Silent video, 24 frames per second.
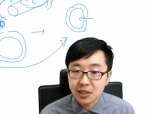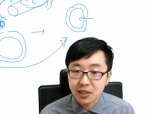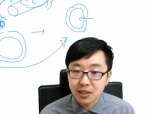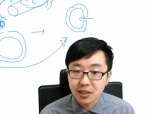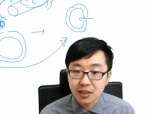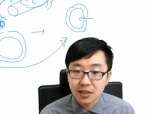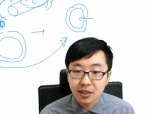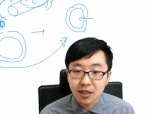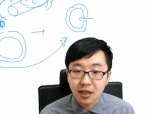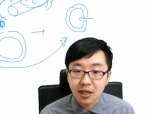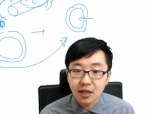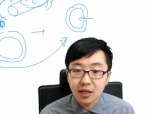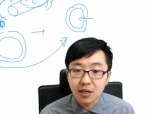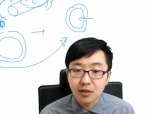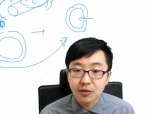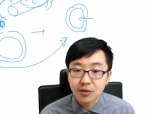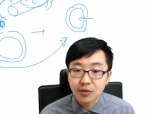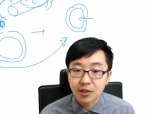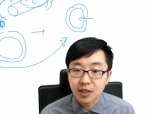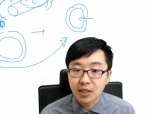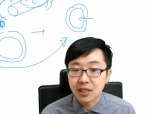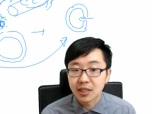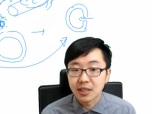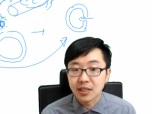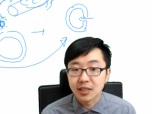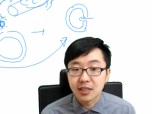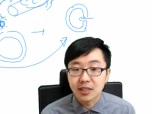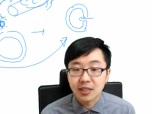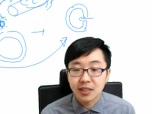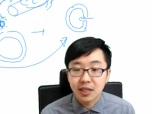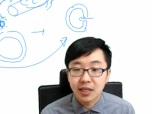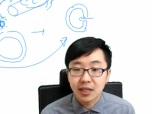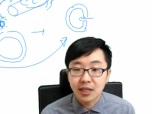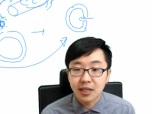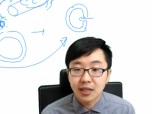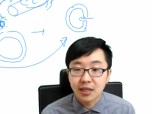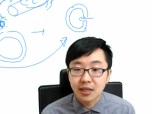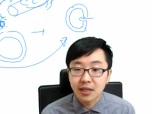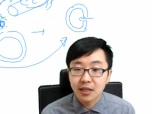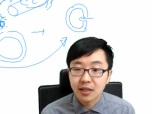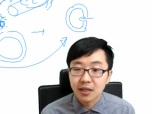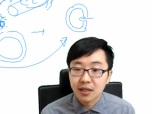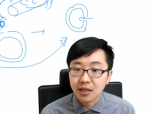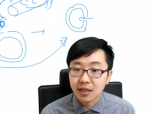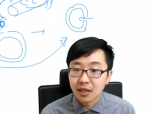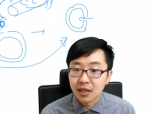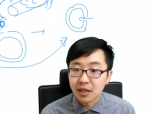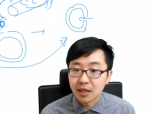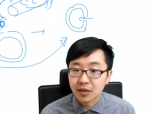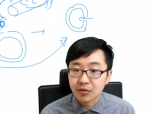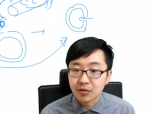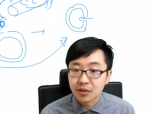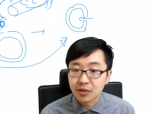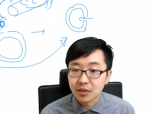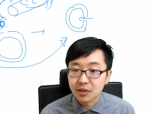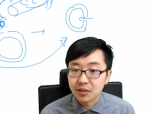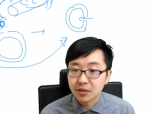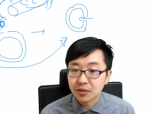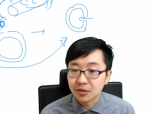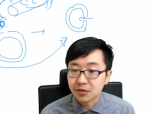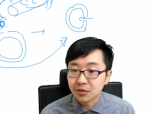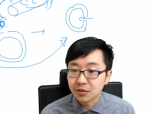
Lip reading: and how we're gonna design our